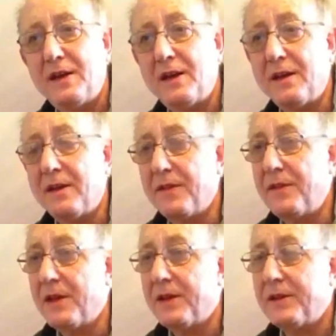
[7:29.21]

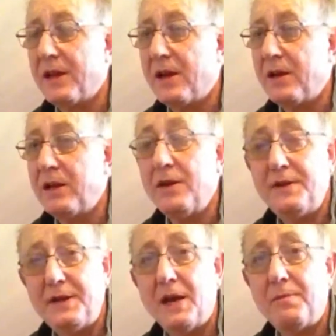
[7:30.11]
that are
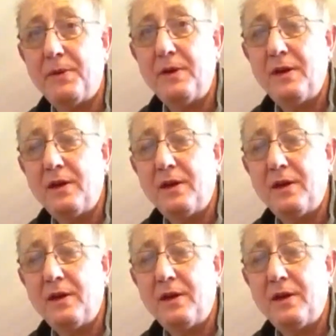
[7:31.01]
loaded up